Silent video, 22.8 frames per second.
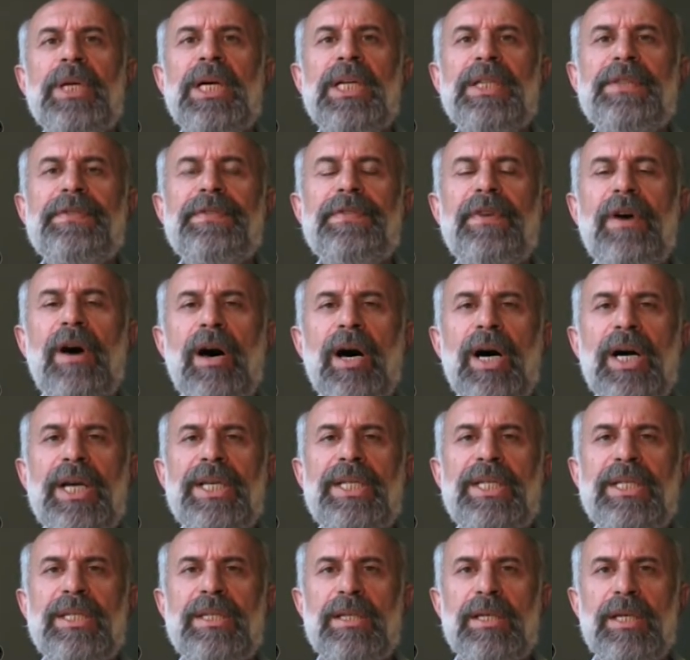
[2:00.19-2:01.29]

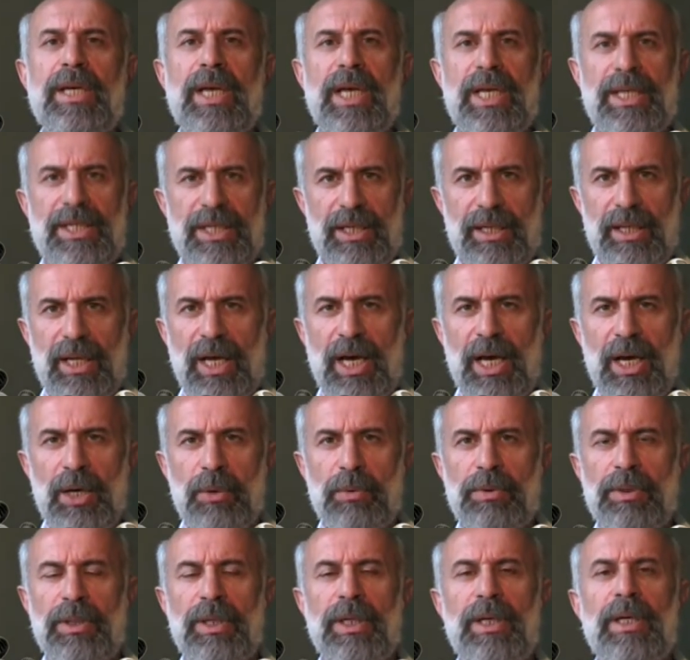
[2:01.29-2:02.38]
Advice is a
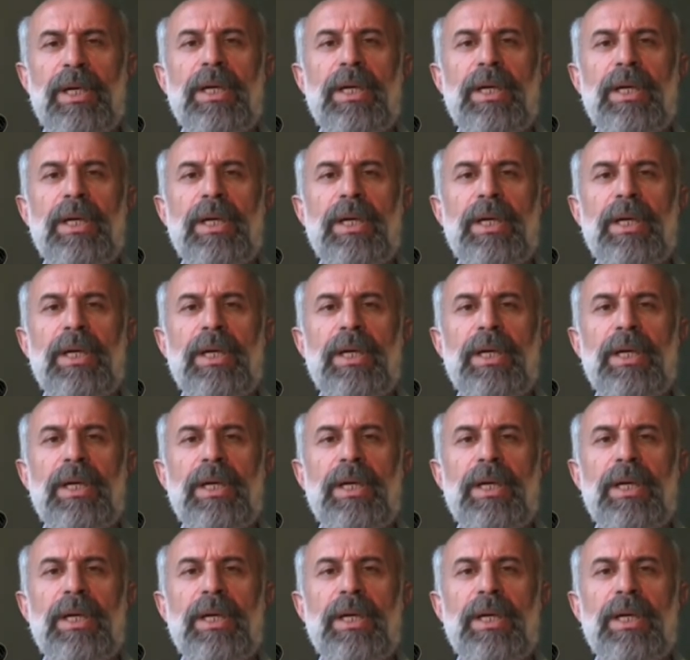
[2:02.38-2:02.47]
noun.